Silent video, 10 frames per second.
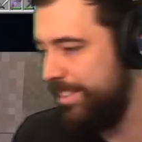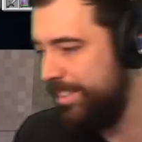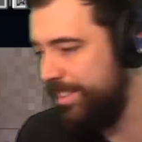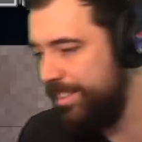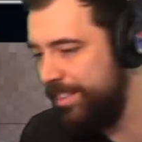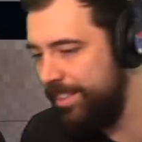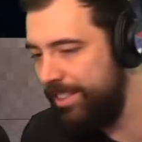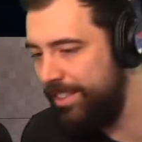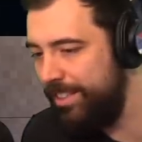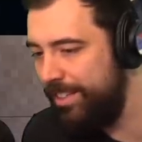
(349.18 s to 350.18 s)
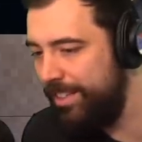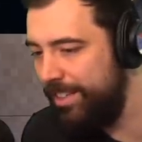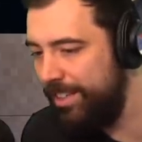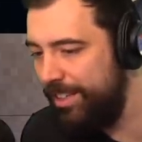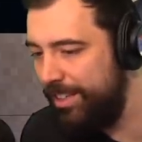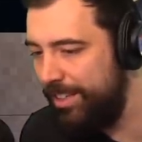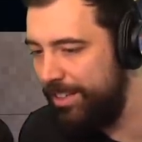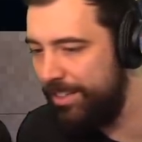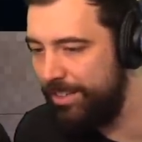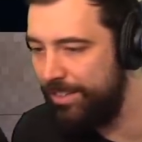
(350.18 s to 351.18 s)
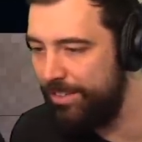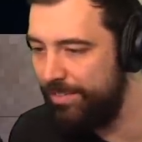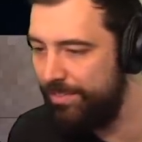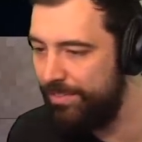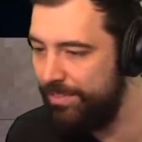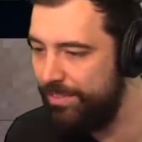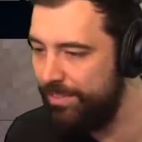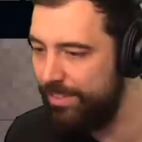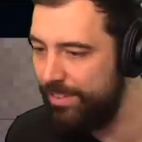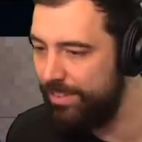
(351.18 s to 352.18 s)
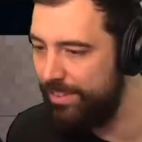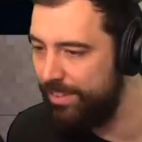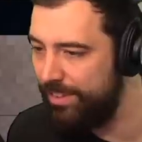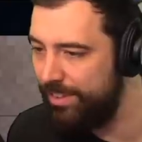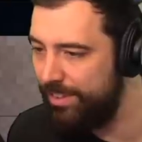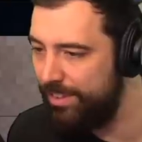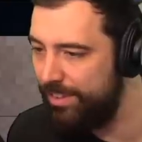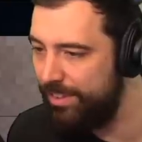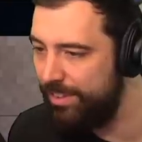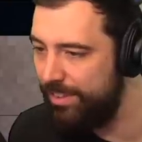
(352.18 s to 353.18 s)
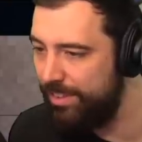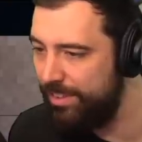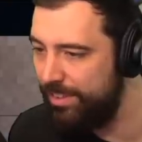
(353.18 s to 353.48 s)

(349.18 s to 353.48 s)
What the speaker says: (silent)